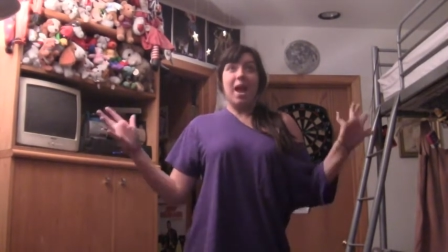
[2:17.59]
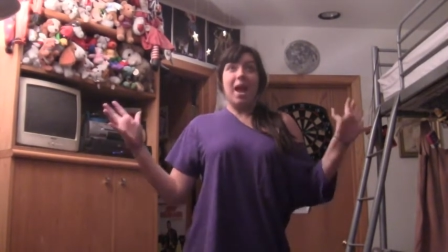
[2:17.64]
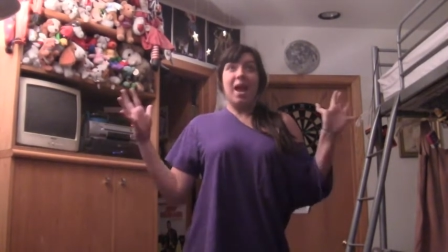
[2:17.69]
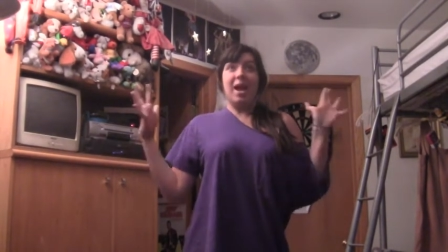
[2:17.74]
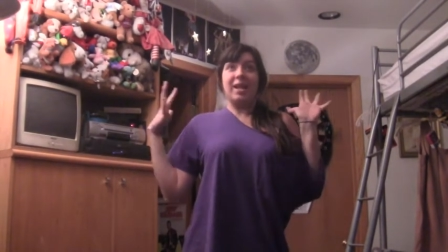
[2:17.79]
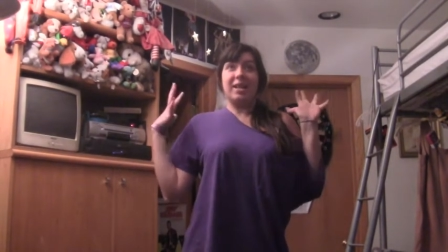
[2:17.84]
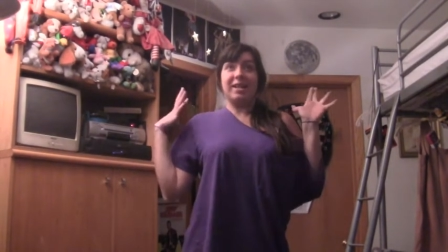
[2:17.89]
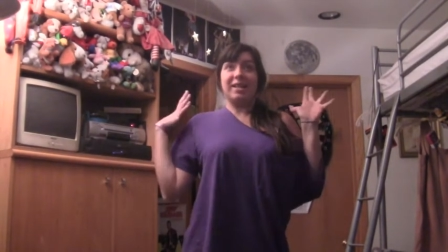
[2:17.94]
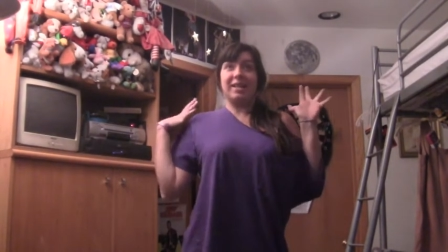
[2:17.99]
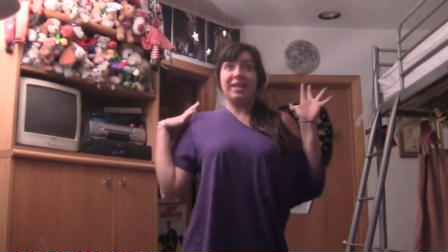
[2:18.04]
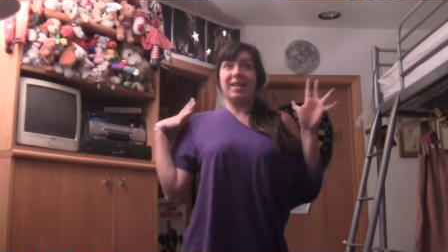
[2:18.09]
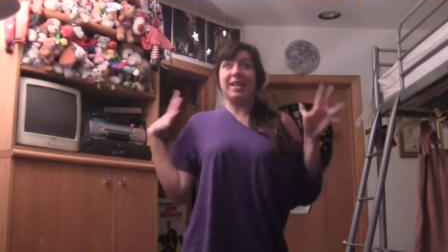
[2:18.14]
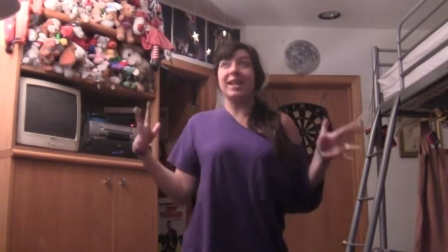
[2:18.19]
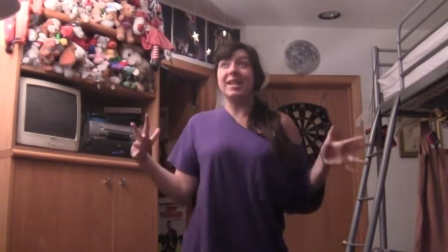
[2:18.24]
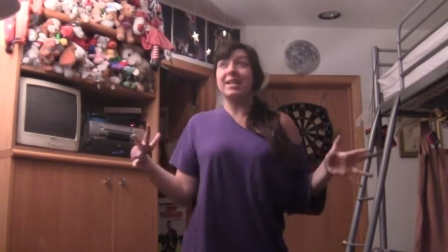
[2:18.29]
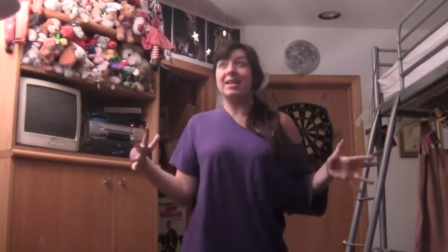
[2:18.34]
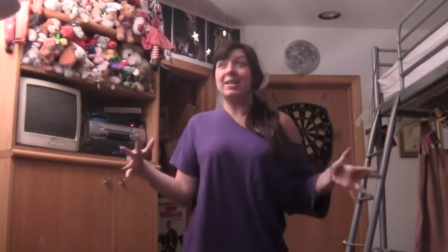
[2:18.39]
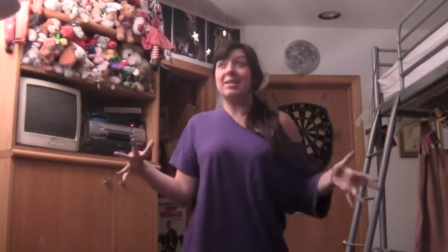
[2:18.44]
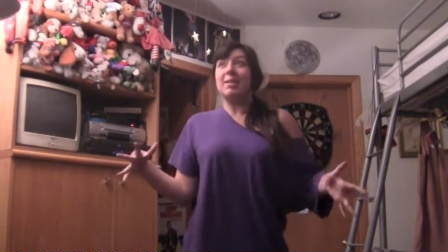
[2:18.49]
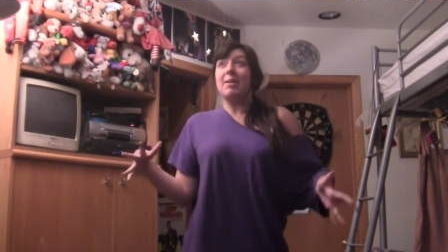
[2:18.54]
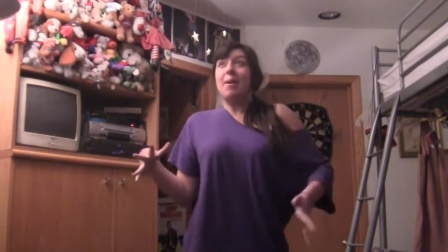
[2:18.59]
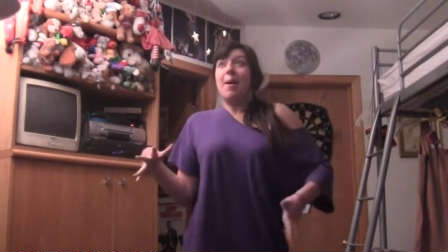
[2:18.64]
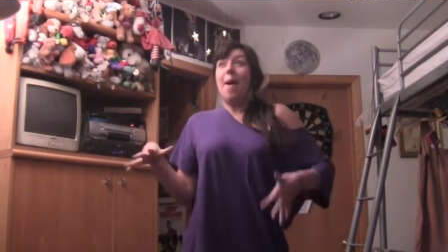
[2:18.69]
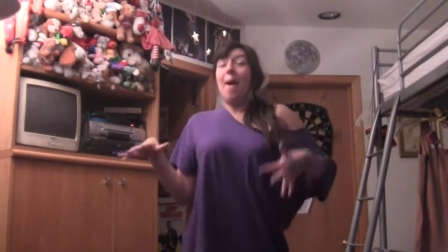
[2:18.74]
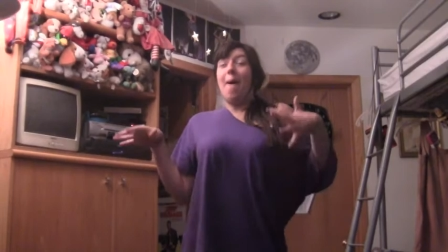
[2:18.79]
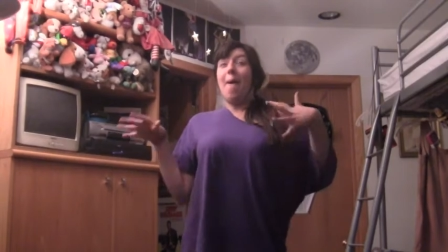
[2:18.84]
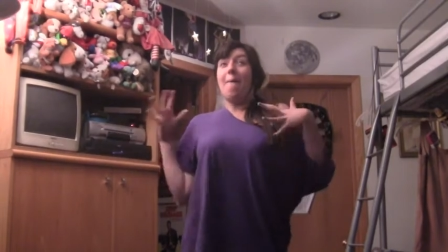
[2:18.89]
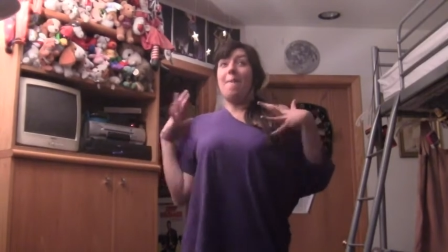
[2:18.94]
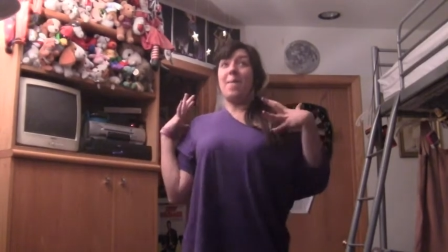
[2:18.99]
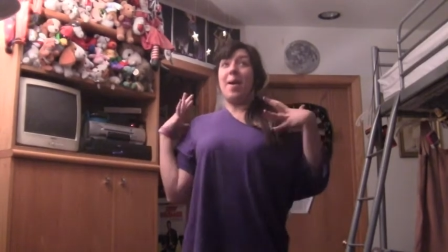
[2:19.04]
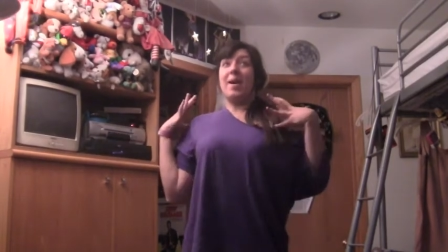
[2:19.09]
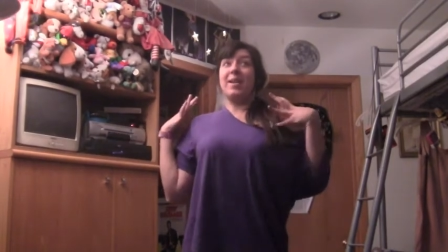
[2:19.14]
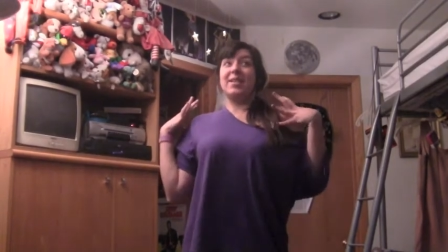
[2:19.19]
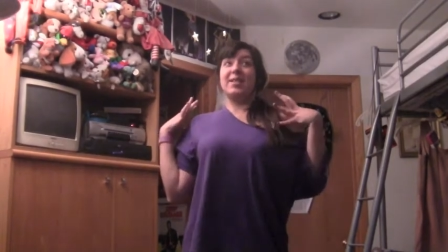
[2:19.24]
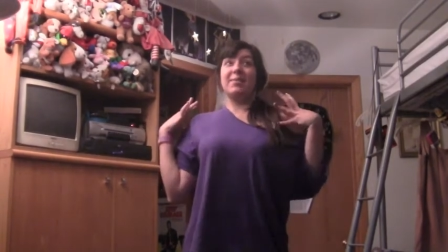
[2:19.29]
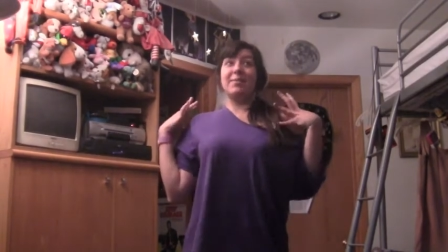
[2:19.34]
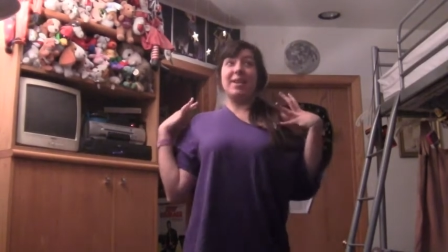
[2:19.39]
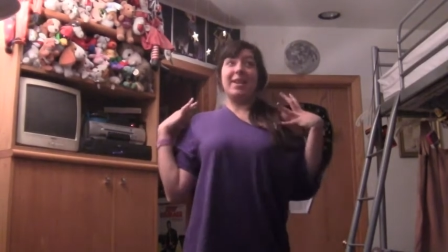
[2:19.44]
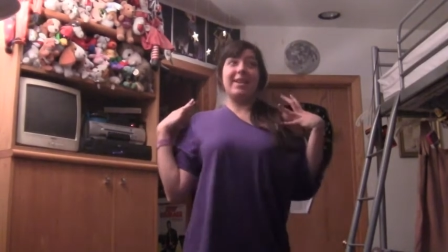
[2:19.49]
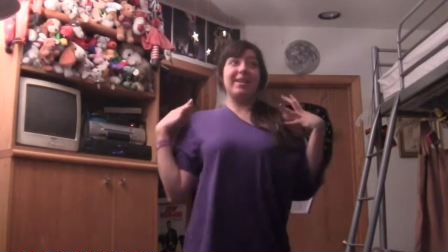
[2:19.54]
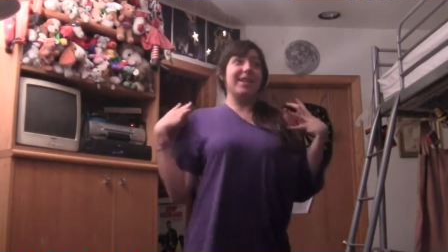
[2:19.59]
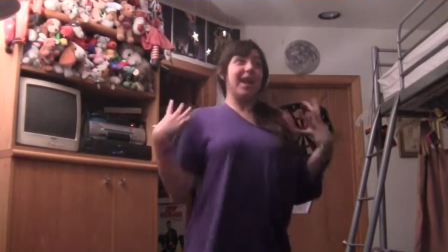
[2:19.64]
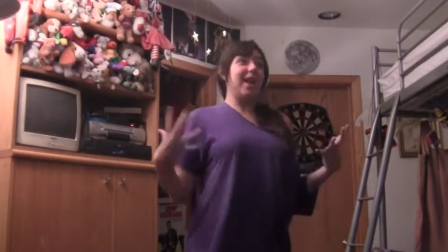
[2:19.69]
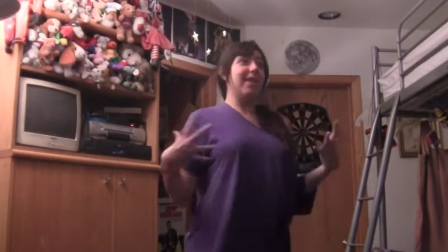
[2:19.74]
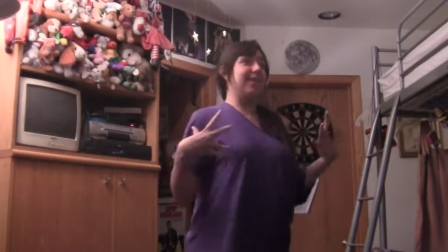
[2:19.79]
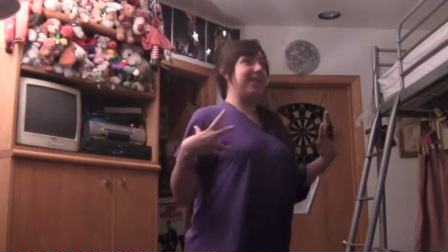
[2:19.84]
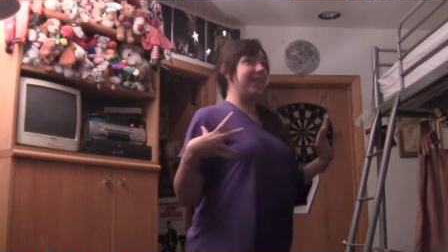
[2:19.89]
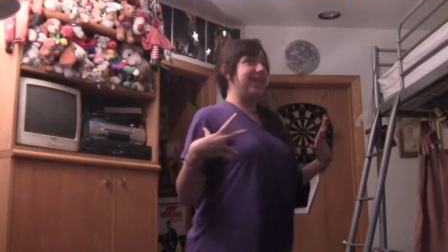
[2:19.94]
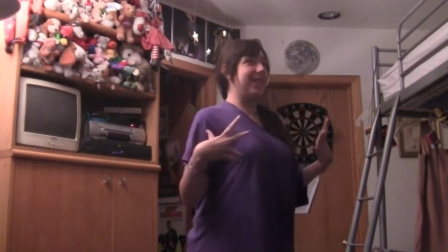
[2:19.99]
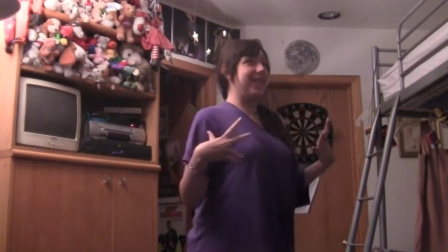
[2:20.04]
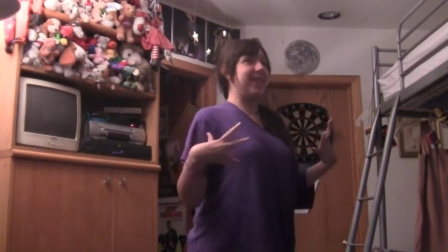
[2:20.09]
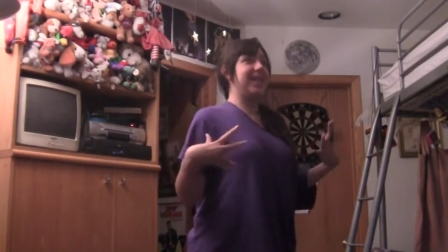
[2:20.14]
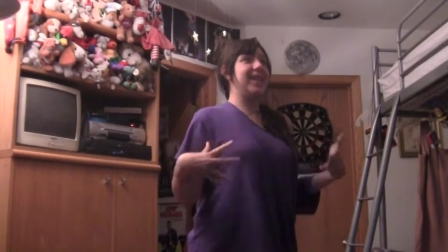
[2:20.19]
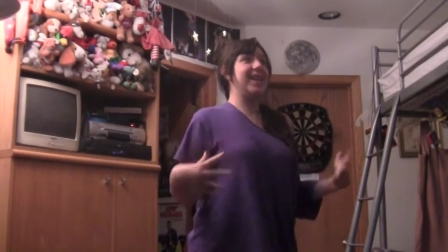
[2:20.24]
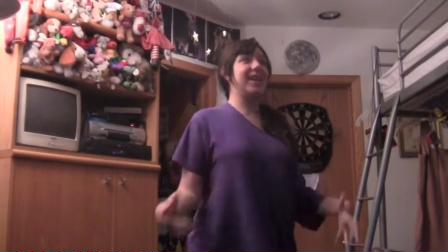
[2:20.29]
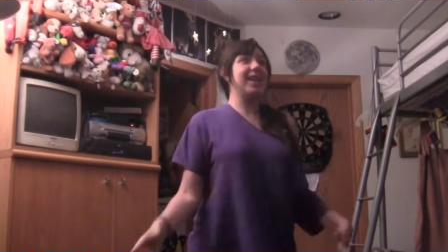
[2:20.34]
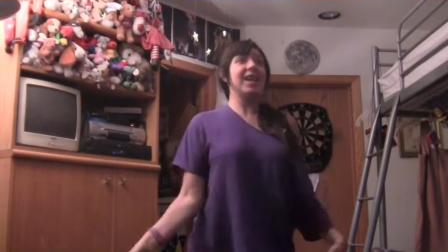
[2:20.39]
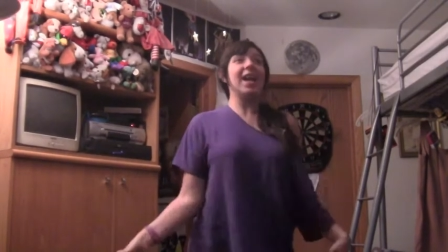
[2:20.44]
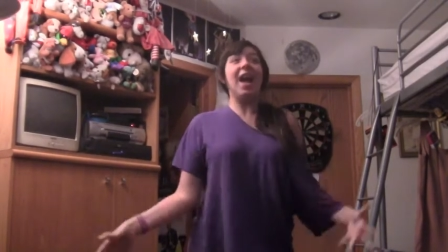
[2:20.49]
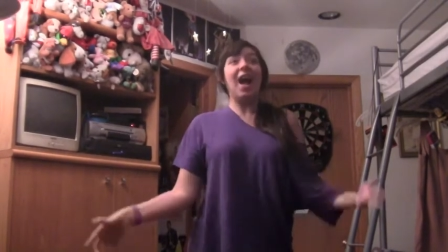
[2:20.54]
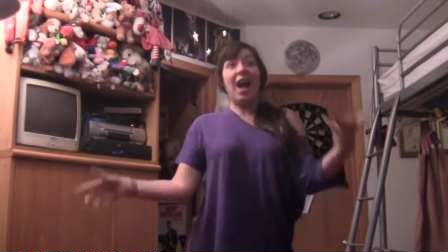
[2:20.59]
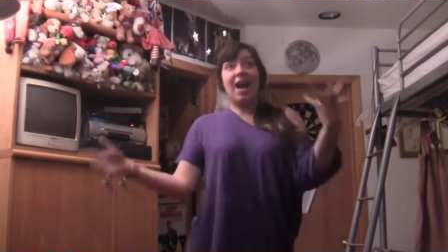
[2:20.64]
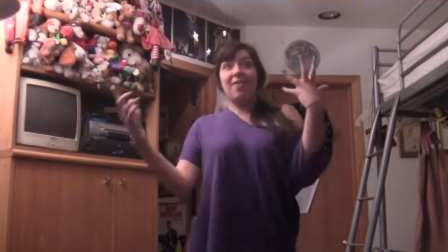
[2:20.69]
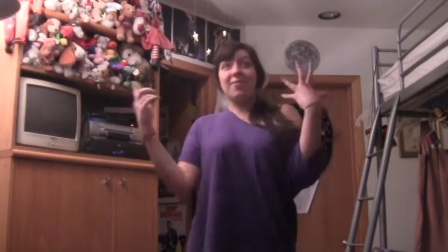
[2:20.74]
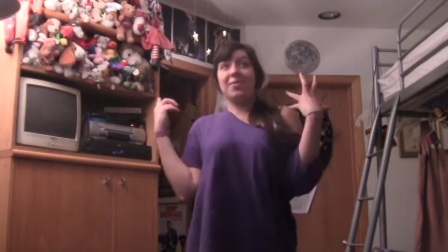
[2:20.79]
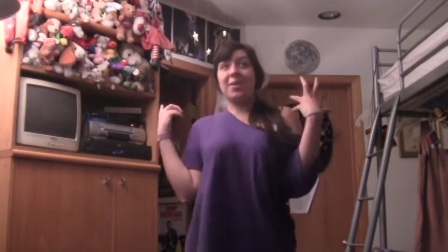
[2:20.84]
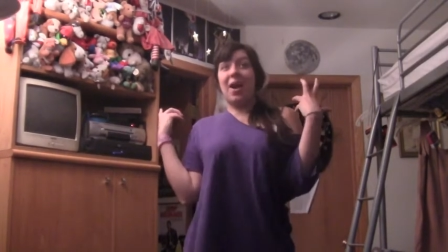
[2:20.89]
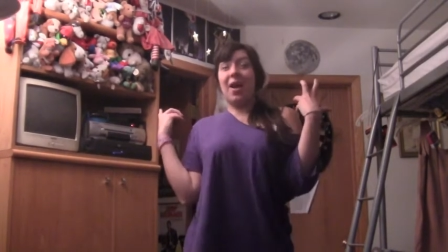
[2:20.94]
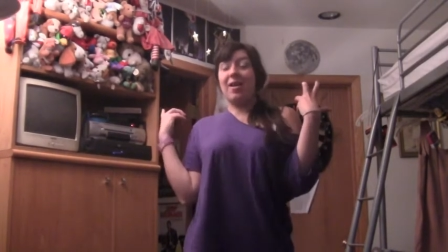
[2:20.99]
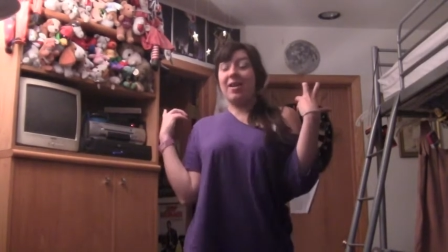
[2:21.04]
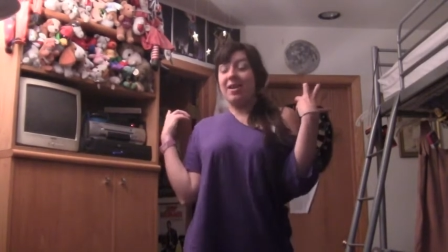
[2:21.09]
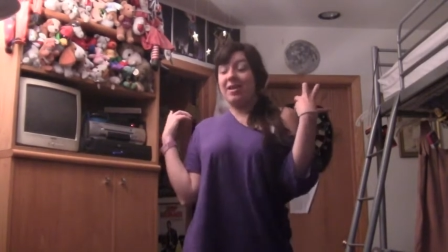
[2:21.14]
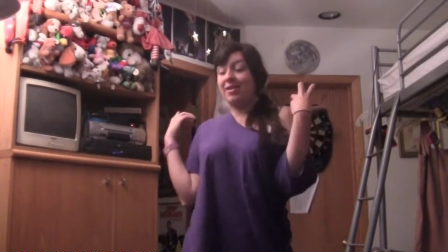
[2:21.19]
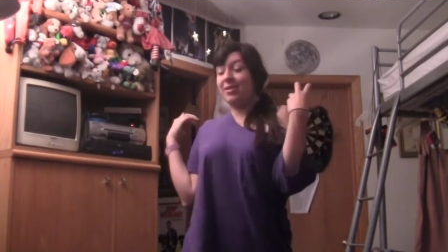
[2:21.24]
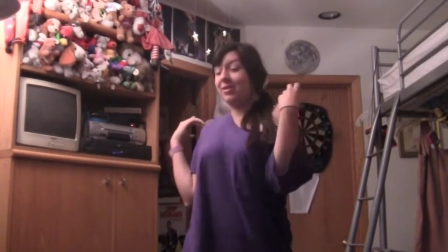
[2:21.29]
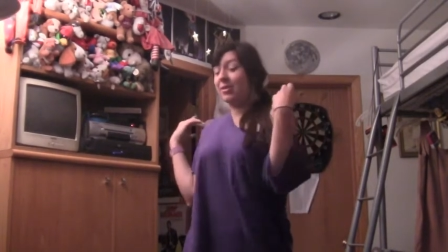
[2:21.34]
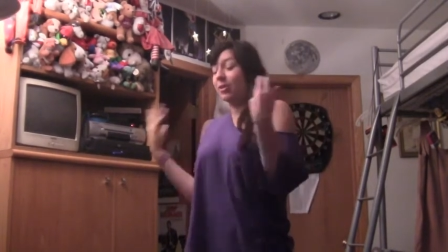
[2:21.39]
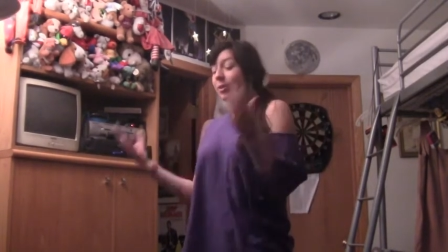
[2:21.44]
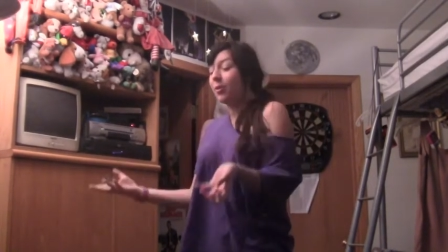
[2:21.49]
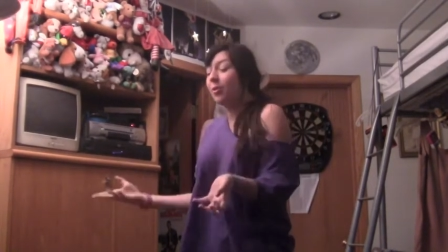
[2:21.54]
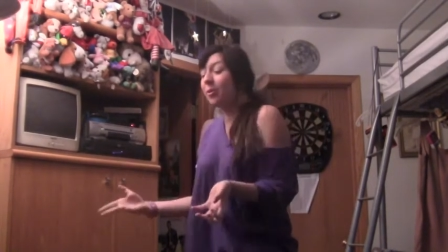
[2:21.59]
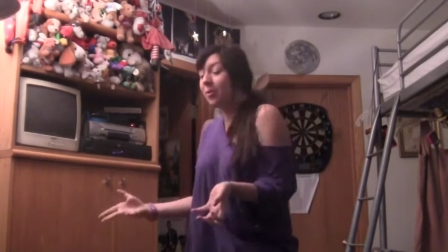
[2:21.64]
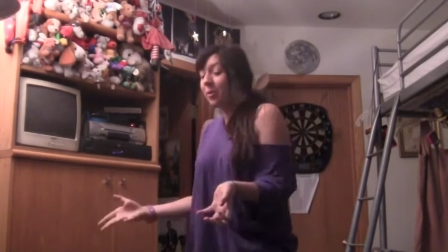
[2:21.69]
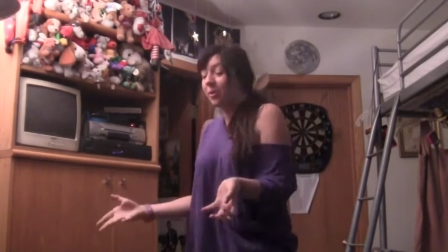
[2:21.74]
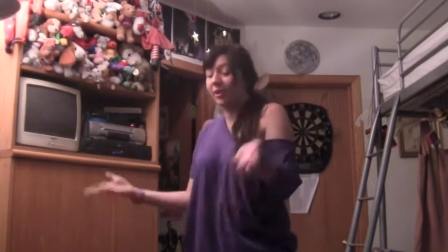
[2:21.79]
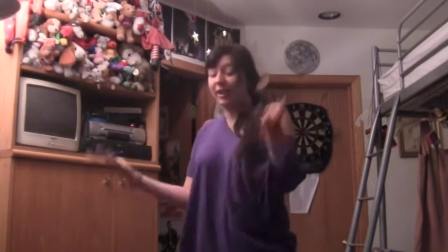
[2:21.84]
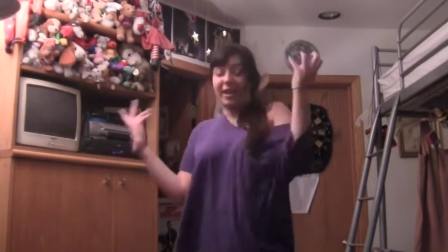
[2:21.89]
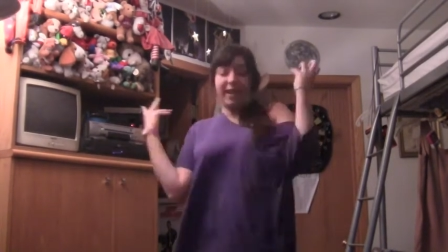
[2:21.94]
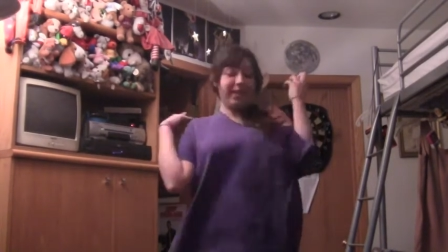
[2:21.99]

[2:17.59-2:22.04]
and get my Speak Now I'm not in school.